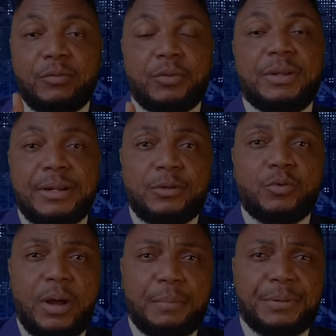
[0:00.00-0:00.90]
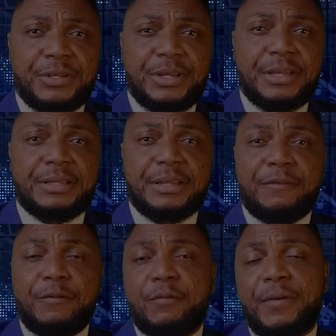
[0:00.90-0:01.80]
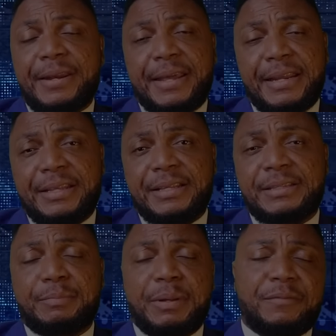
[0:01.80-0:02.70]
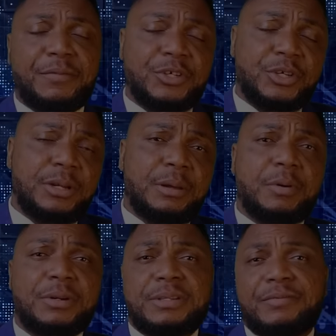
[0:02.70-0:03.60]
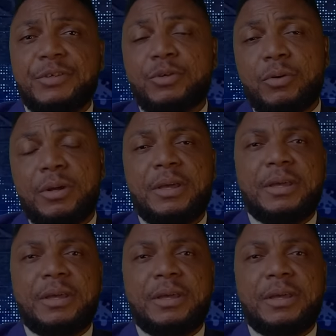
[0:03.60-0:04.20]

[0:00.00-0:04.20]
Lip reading: We'll really do appreciate if you find anything beneficial about this video.